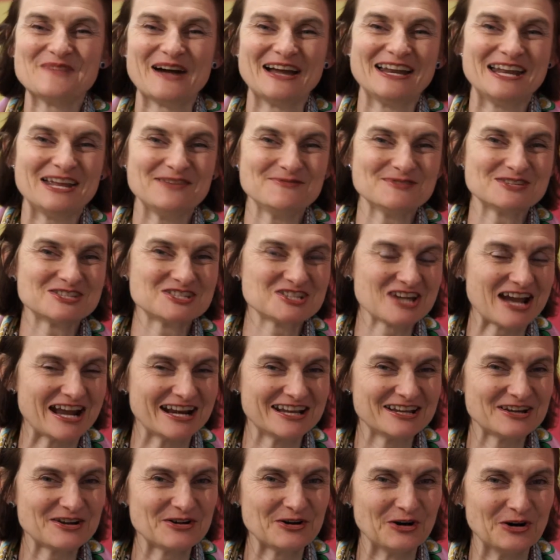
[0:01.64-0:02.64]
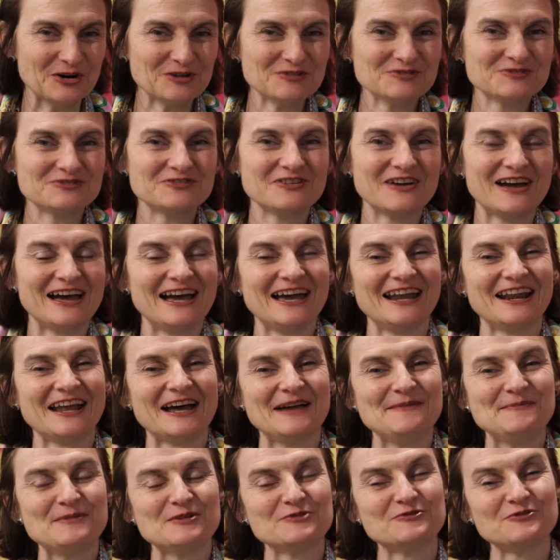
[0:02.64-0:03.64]
my name's Janet Gough and
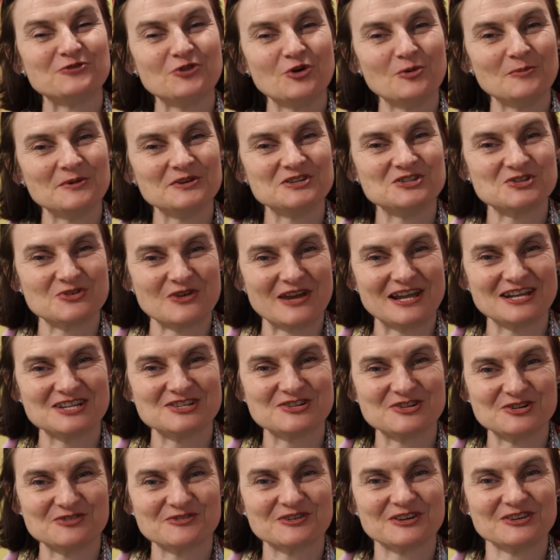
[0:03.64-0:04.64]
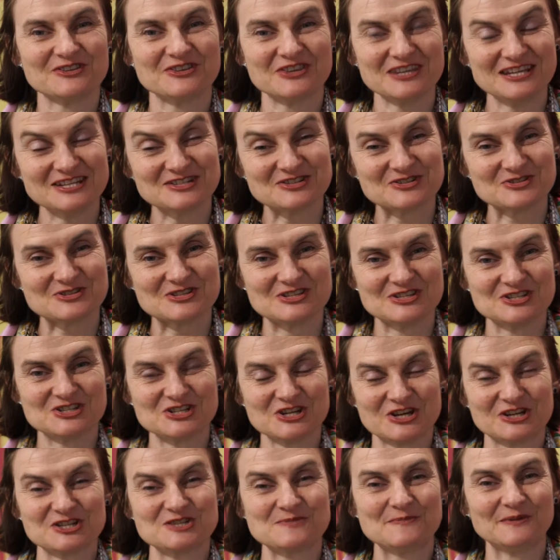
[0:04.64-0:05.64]
I'm the former Director of Cathedrals and
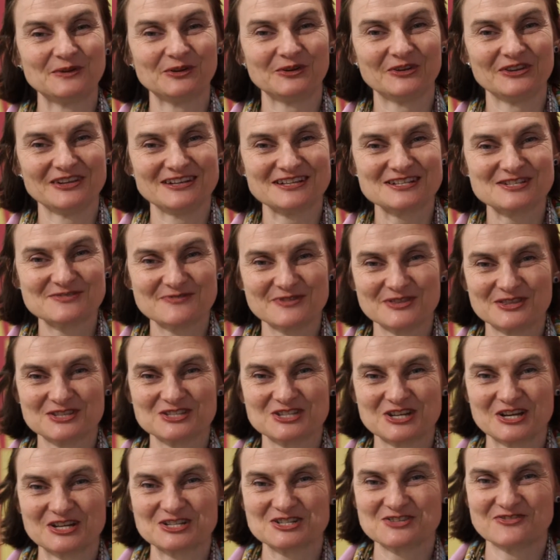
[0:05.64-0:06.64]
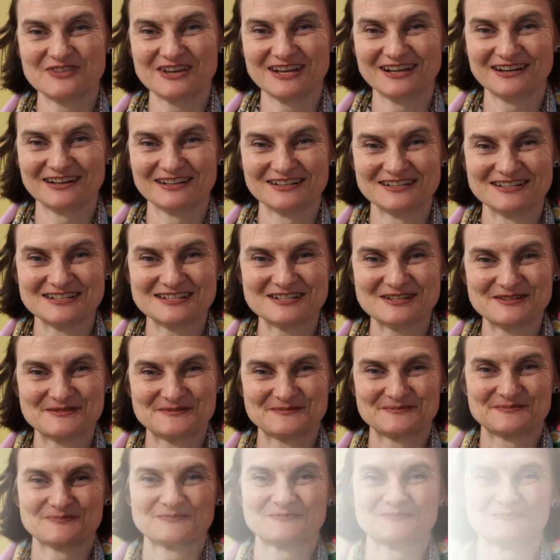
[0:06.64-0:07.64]
Church Buildings for the Church of England.
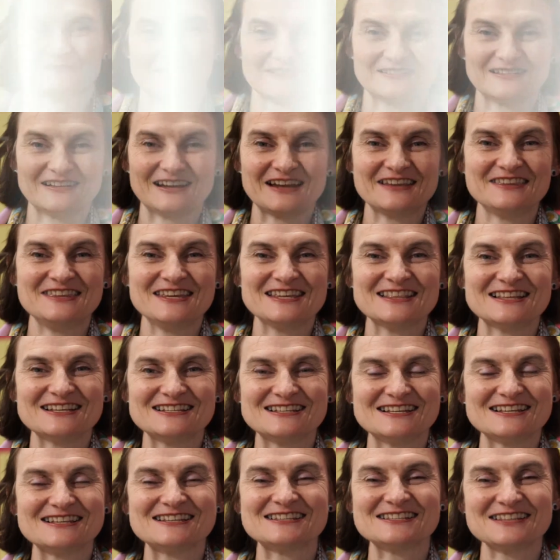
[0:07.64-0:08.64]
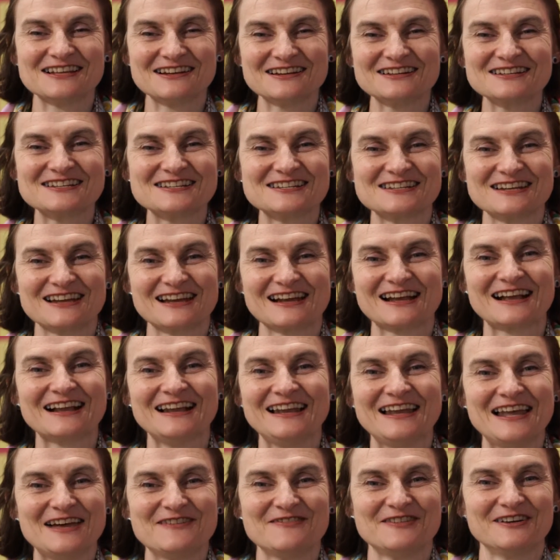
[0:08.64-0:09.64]
I think this is such a
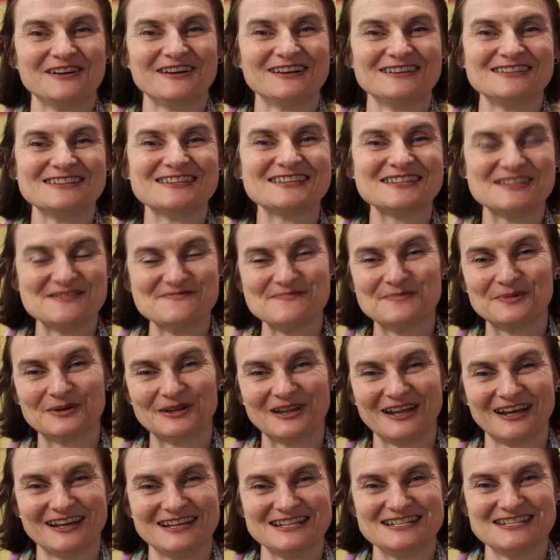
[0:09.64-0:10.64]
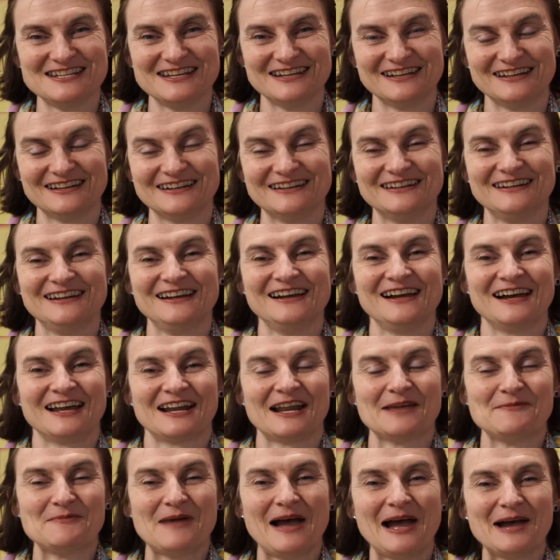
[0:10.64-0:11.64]
clever and simple idea,
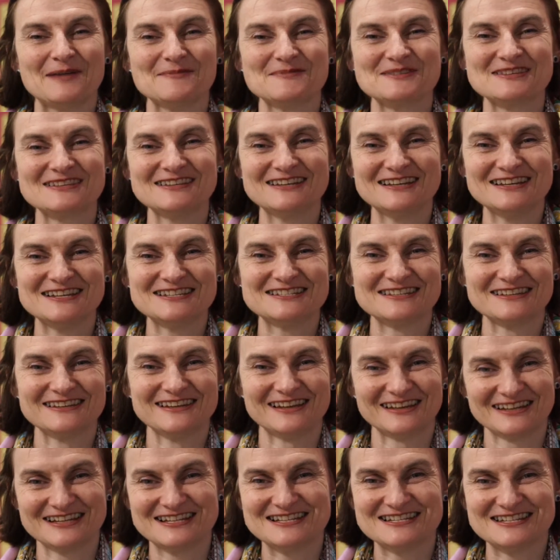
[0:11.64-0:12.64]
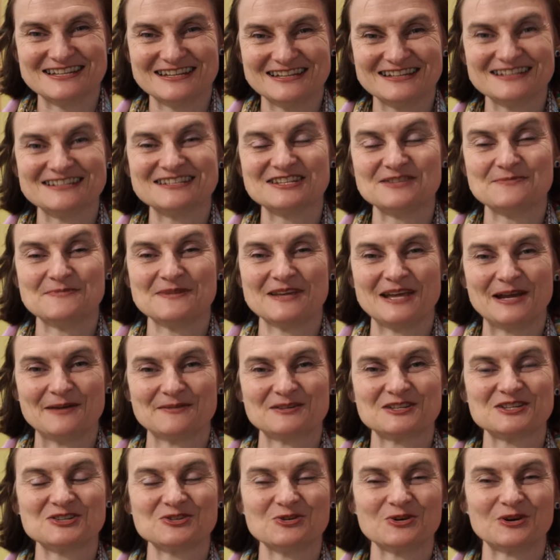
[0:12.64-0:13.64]
and I'm absolutely delighted to be
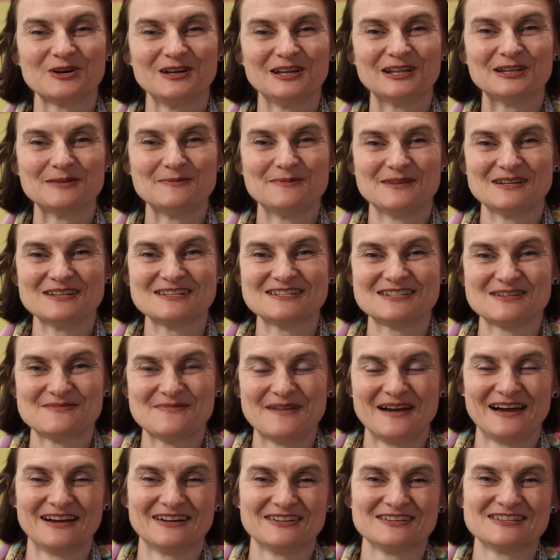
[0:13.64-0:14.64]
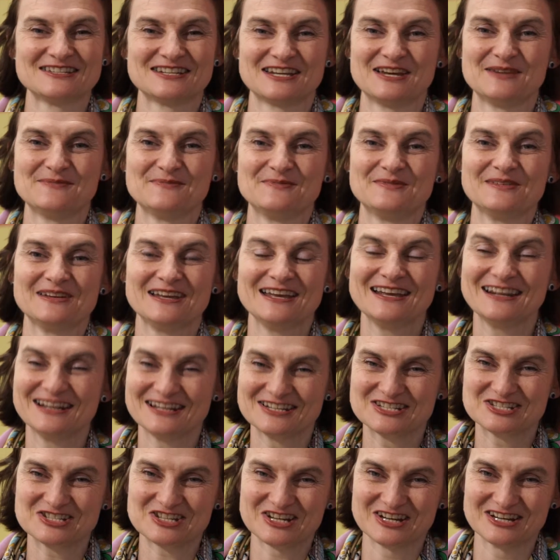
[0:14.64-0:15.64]
able to talk a little bit about
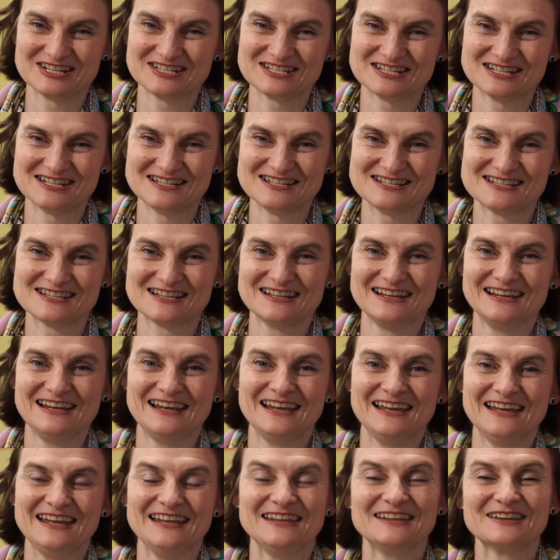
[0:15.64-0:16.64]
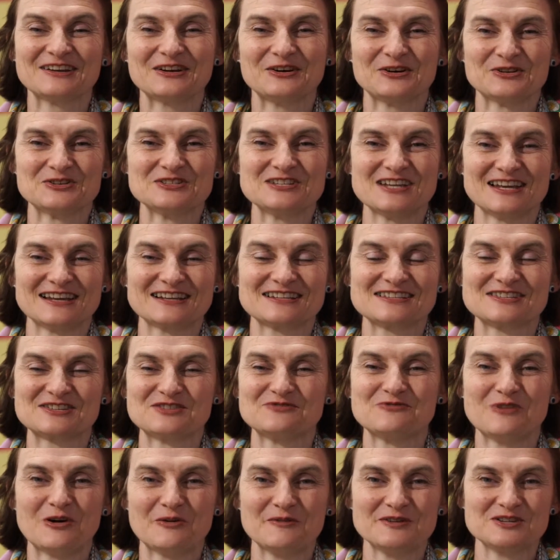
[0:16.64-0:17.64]
English churches in the context
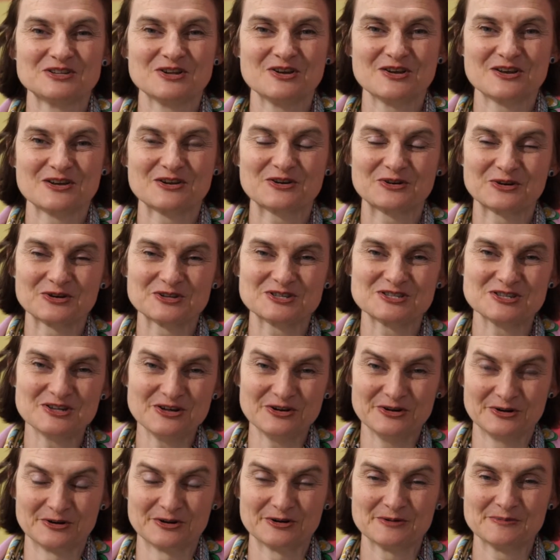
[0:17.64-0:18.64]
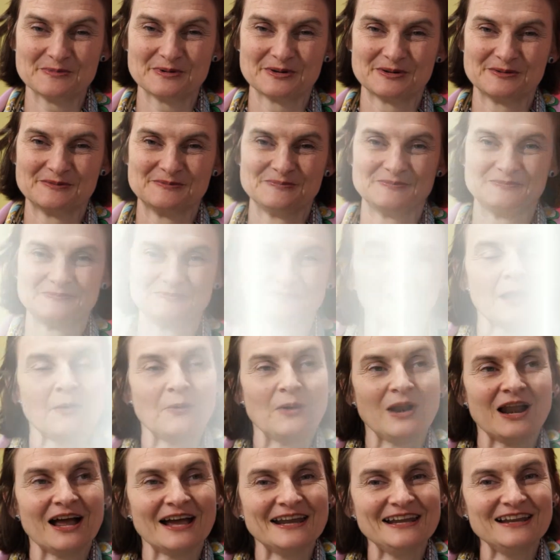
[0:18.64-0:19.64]
of what we're doing across Europe.
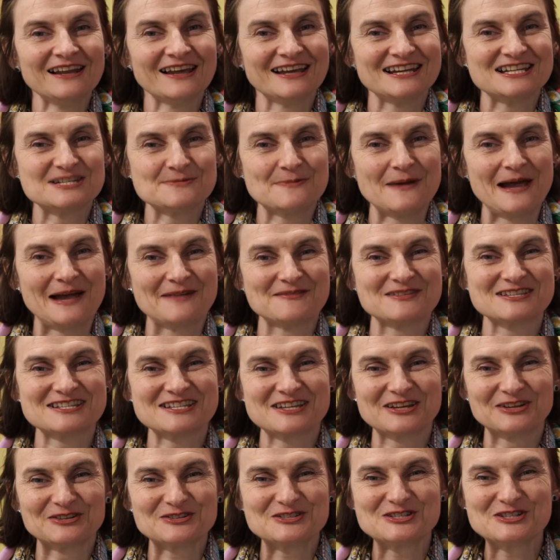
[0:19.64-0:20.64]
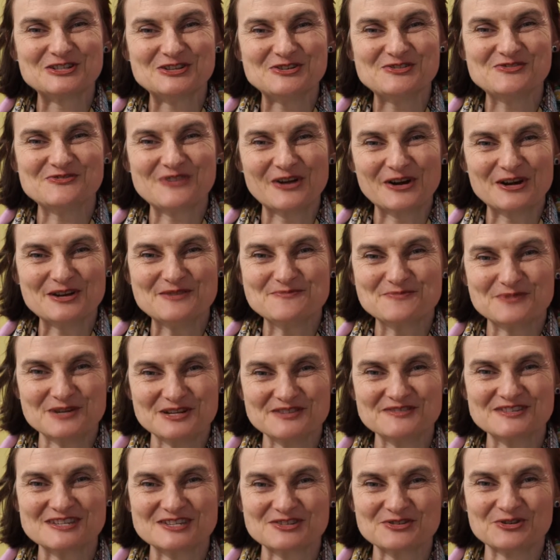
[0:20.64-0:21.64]
Well, I'd like to perhaps tell two very
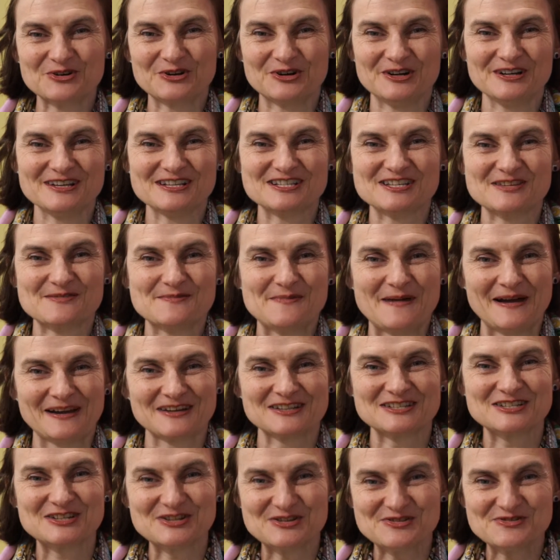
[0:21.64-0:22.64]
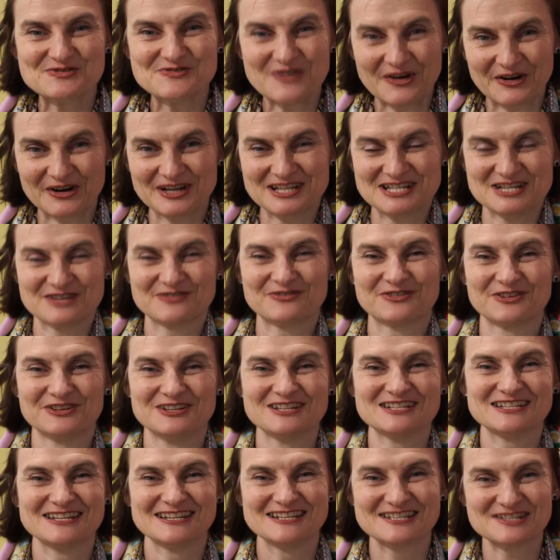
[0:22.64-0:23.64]
brief stories about two very
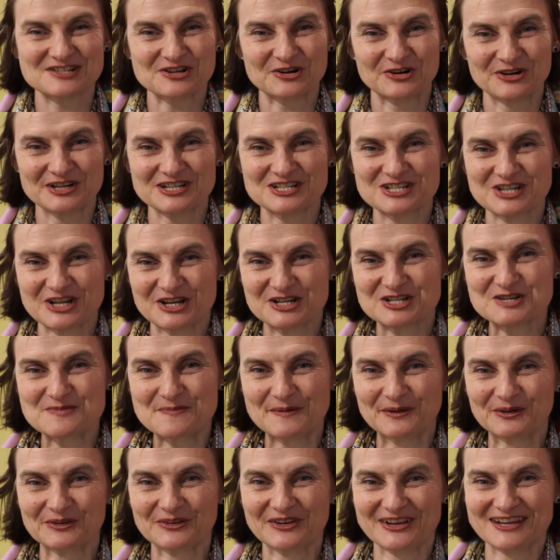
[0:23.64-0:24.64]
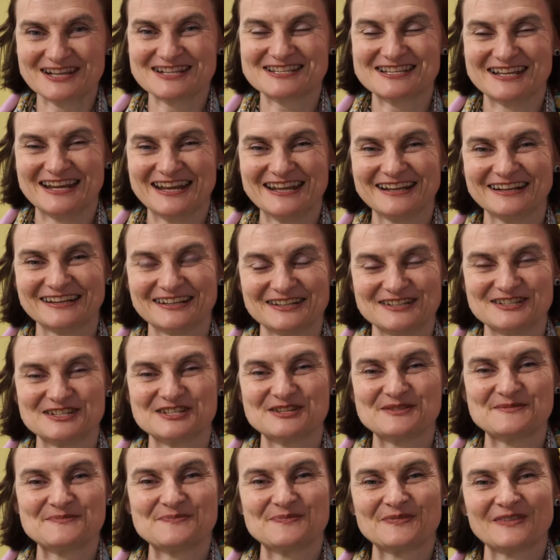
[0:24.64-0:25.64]
different historic church buildings in
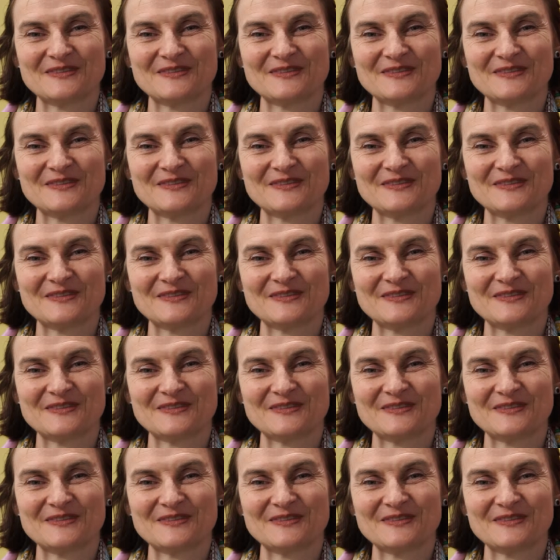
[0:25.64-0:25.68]
England.